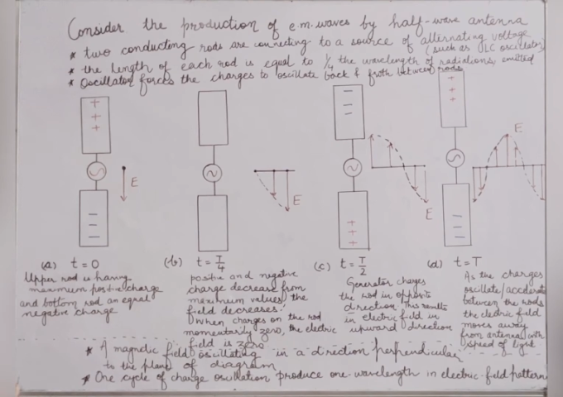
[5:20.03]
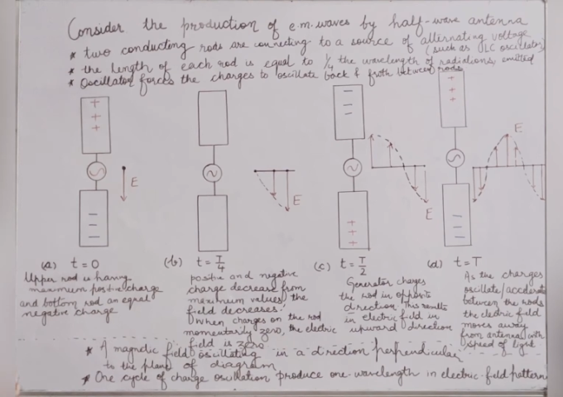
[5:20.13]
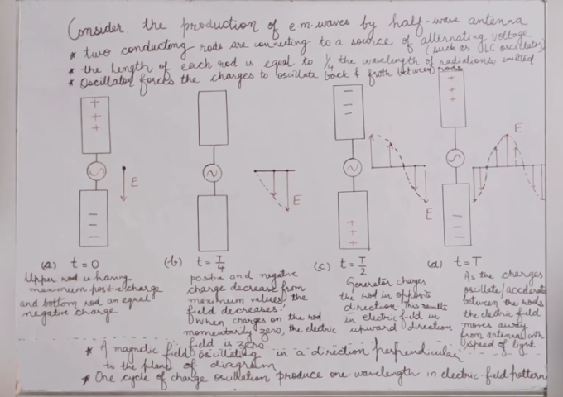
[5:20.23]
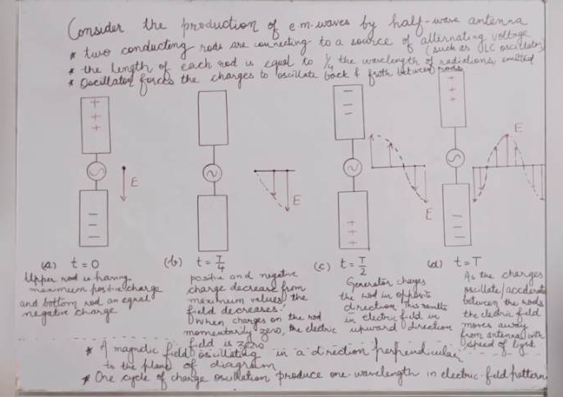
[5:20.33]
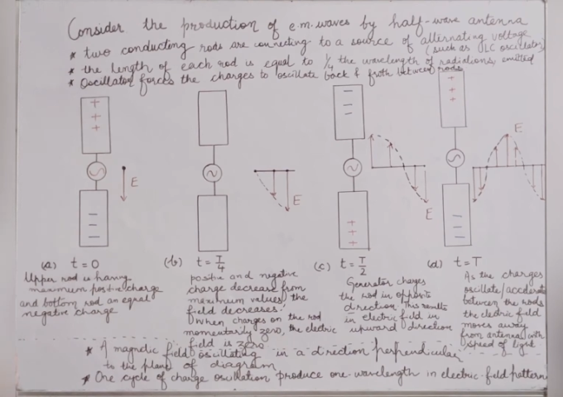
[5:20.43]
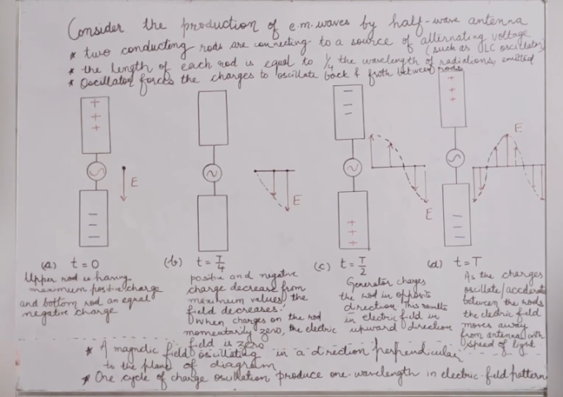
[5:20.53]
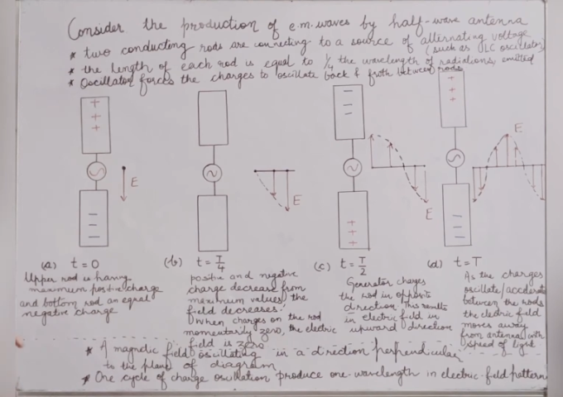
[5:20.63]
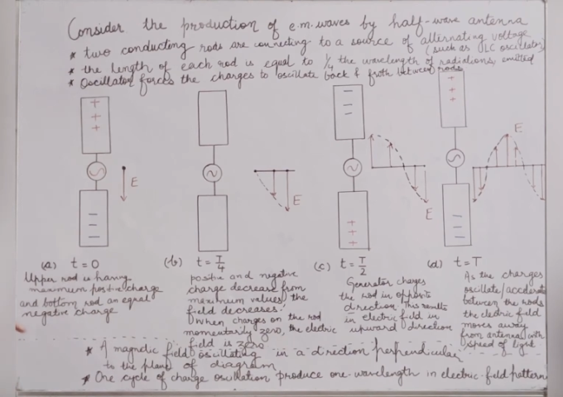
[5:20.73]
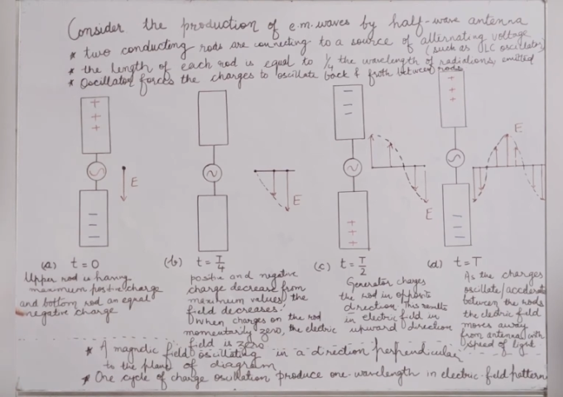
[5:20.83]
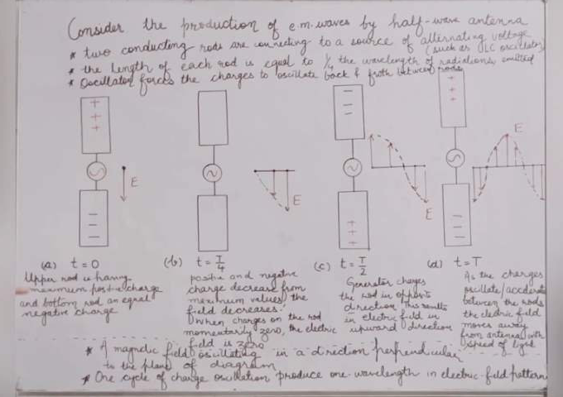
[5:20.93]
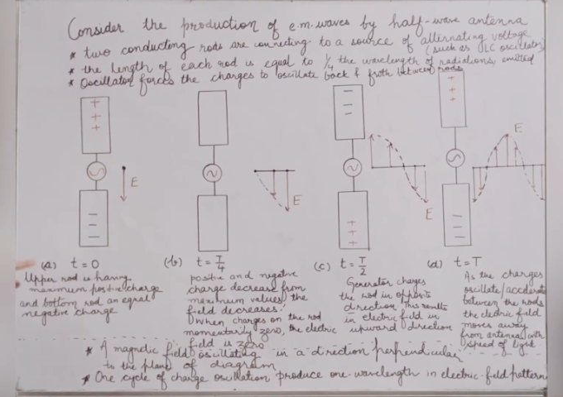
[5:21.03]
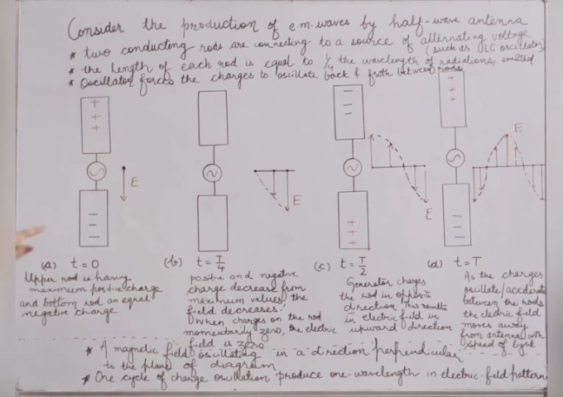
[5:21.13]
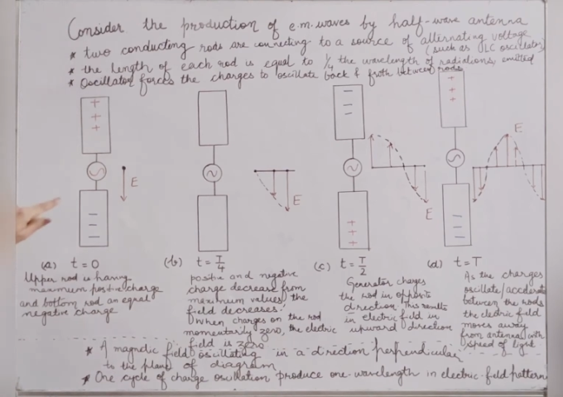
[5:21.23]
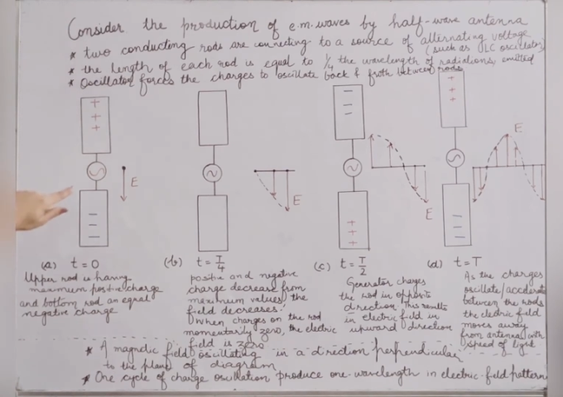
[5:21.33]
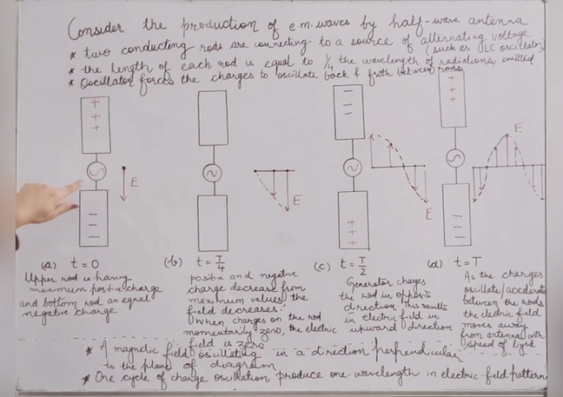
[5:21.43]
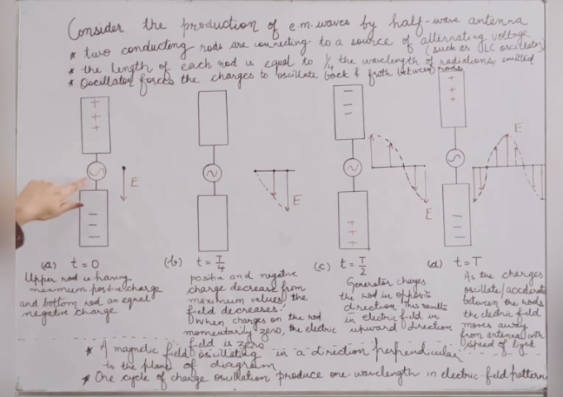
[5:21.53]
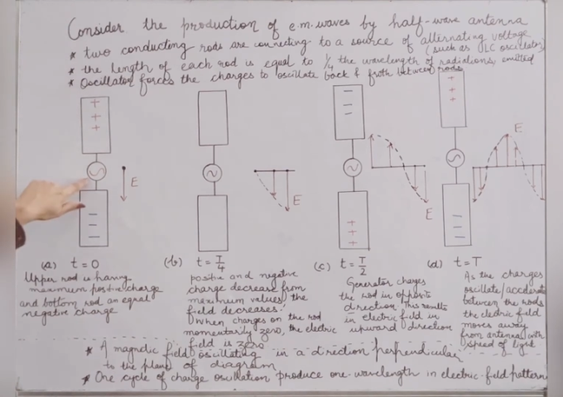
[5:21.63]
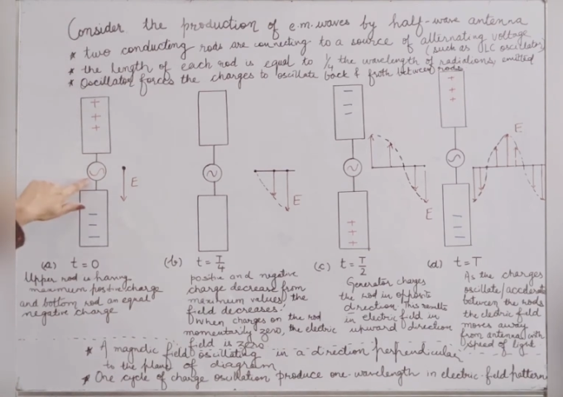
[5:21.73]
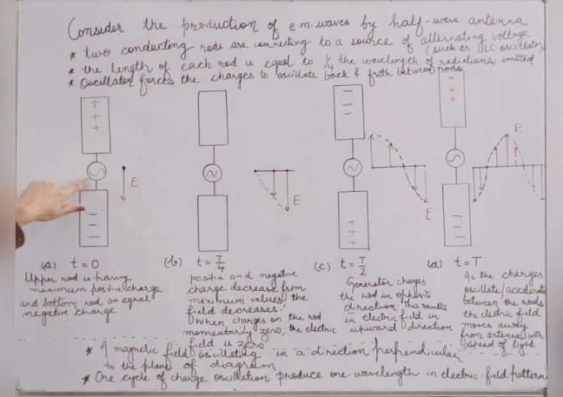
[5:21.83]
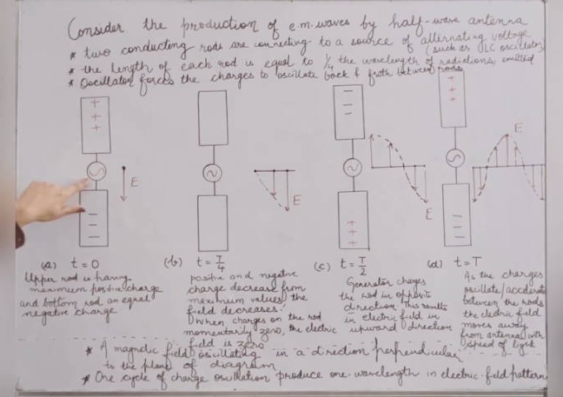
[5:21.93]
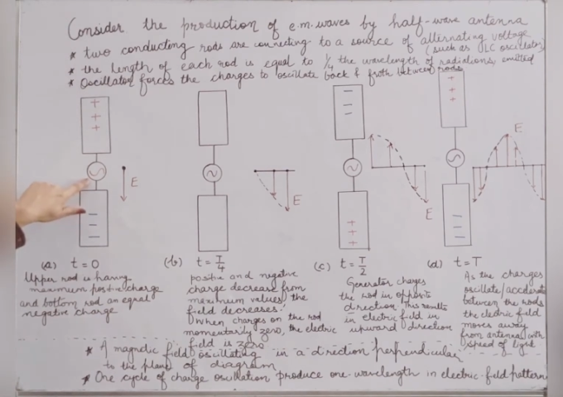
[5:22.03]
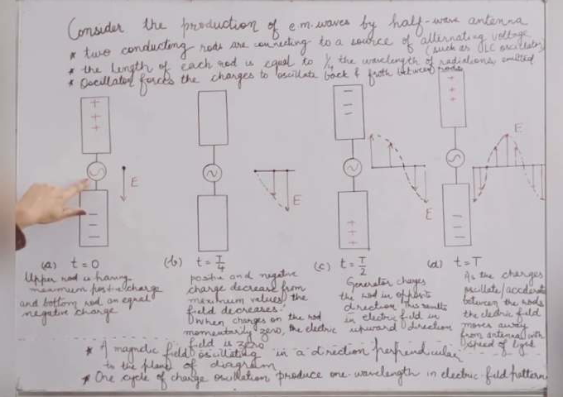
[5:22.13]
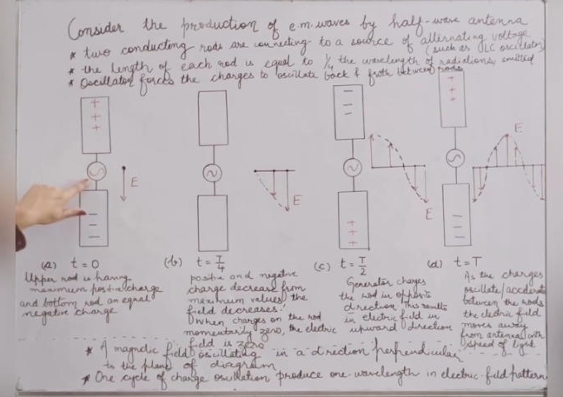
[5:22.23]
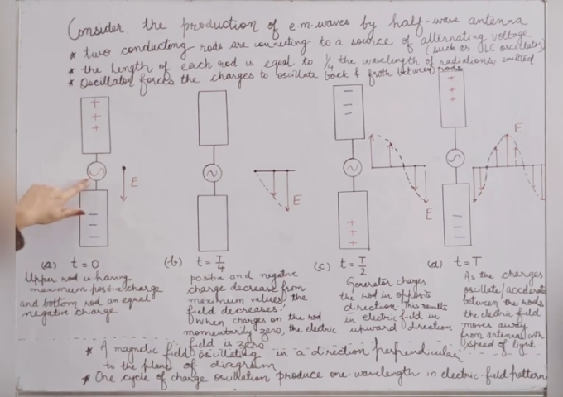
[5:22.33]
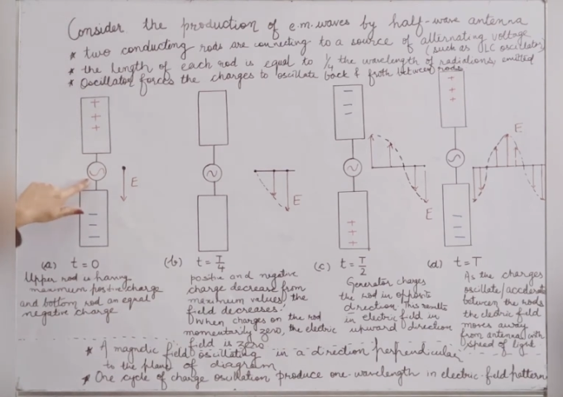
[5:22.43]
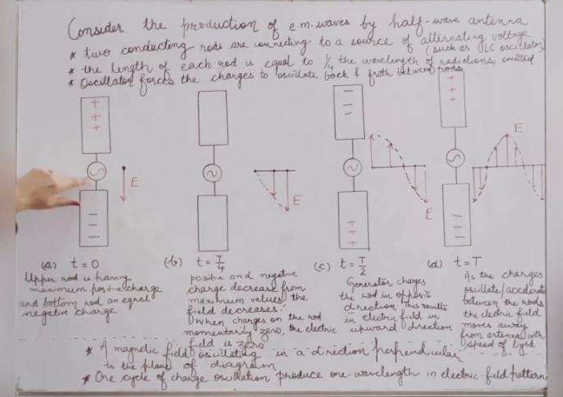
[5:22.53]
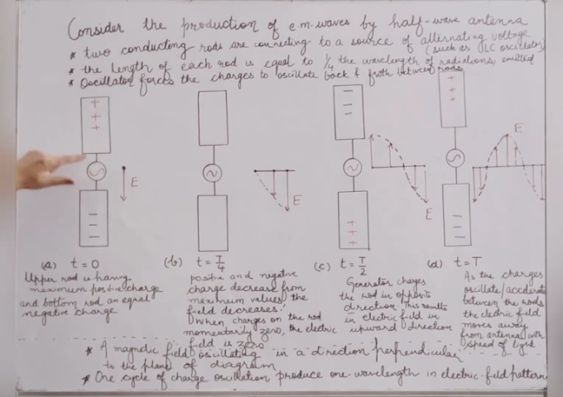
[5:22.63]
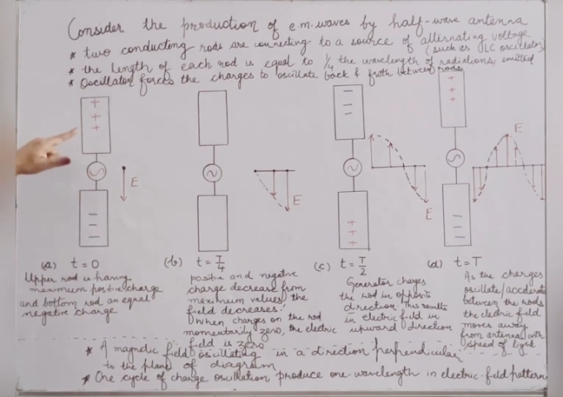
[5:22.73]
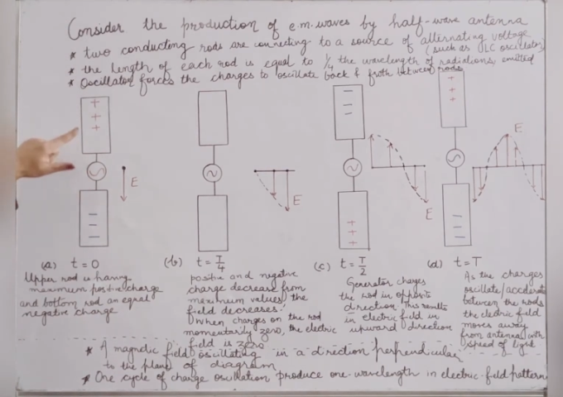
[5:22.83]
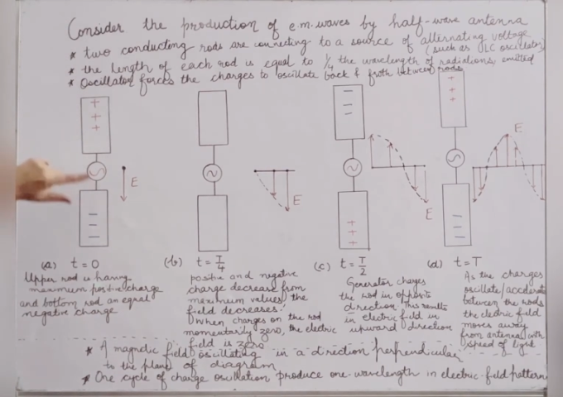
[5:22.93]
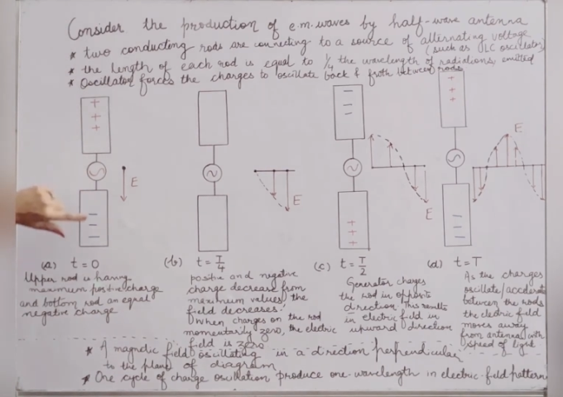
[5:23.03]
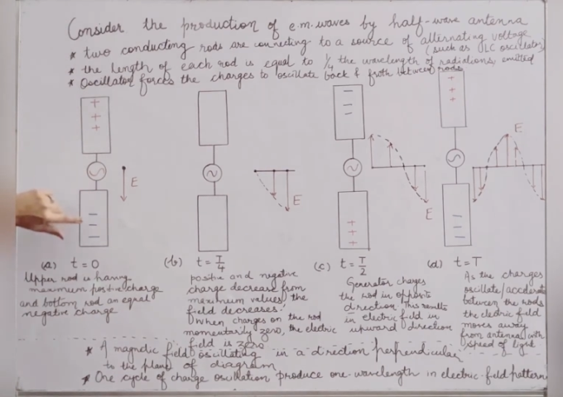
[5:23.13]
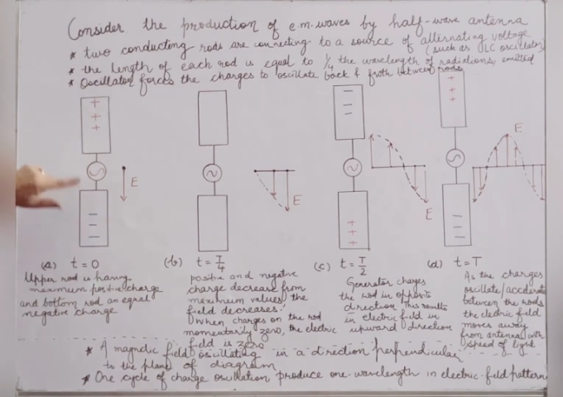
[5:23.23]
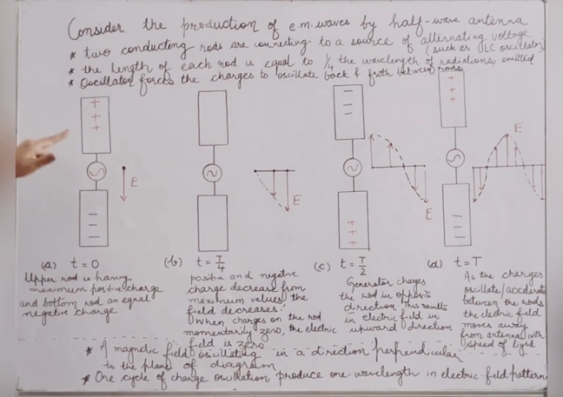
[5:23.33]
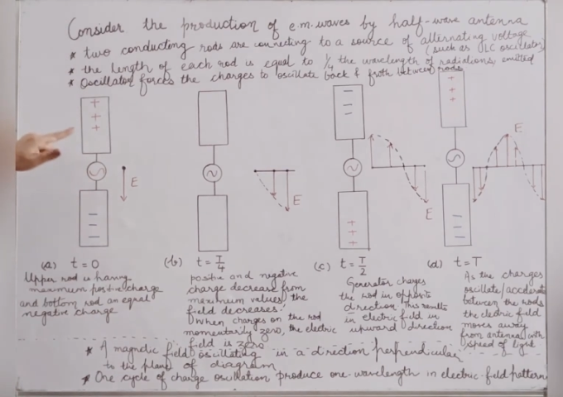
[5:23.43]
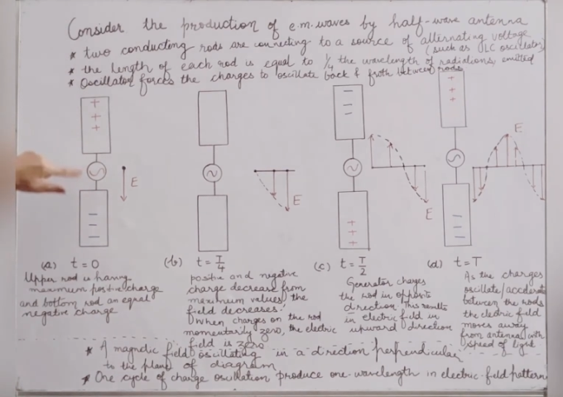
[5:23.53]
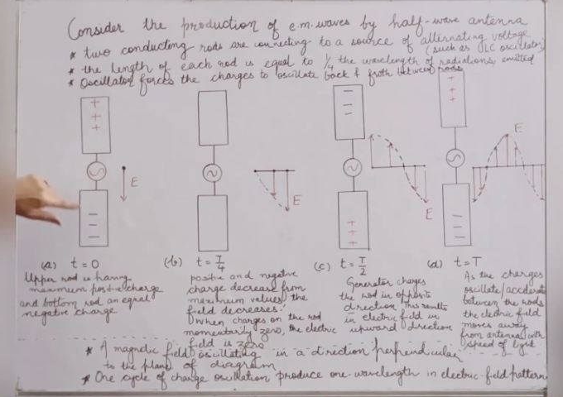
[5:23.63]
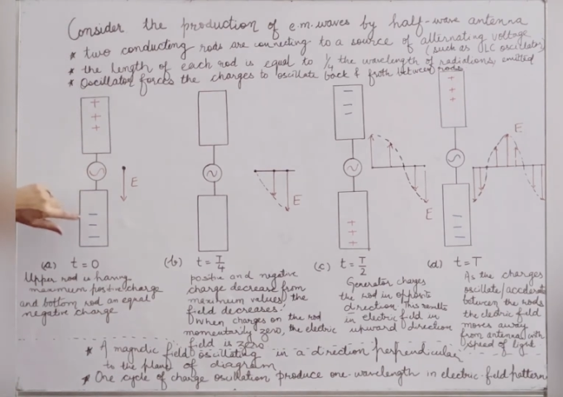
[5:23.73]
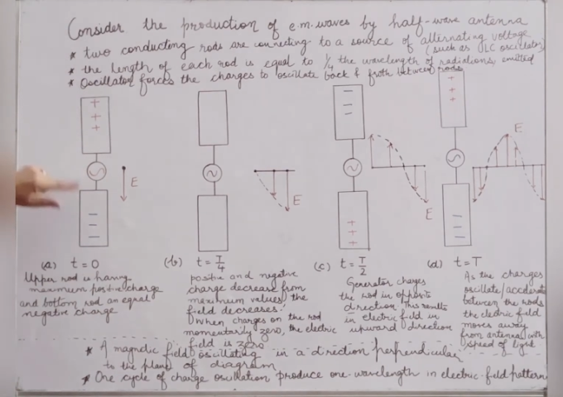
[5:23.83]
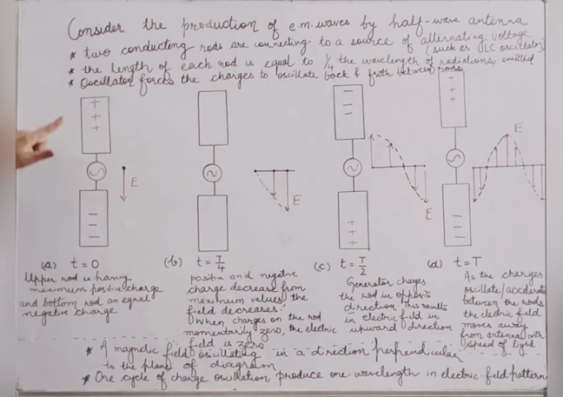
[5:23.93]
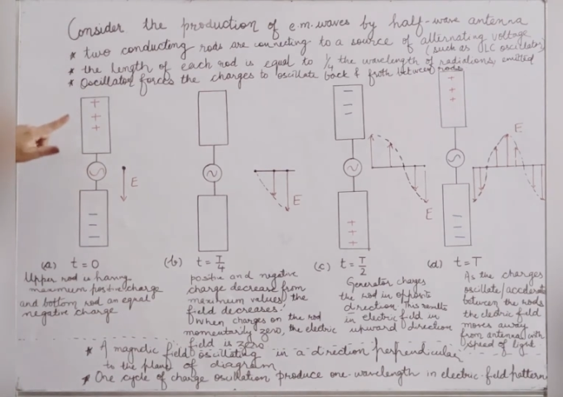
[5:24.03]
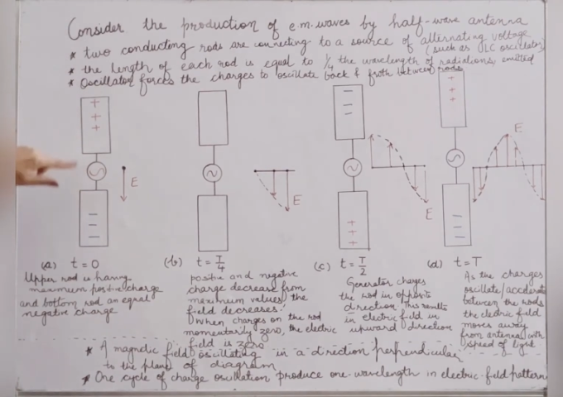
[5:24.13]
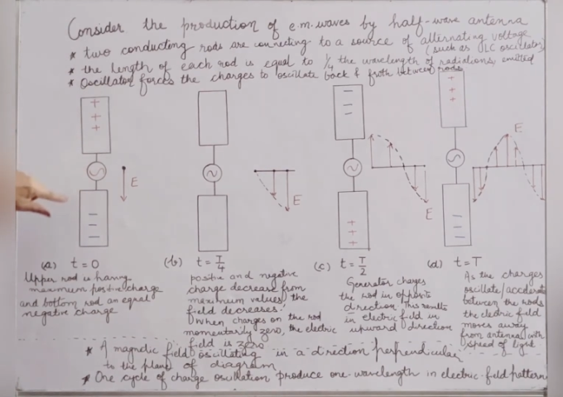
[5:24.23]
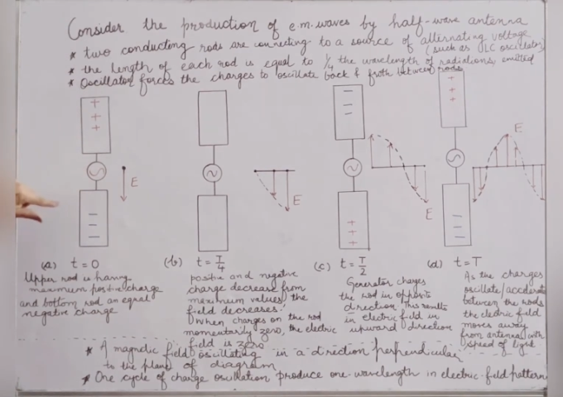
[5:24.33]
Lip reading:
[unreadable: no face in view]